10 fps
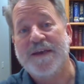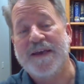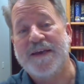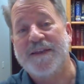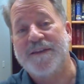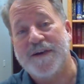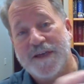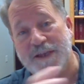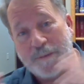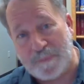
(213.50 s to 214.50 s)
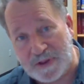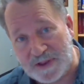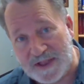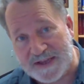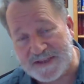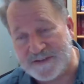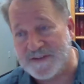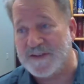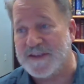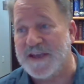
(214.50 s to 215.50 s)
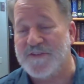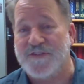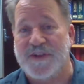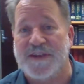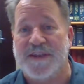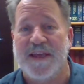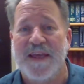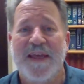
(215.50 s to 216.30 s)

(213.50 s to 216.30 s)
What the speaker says: and apply it to the case study.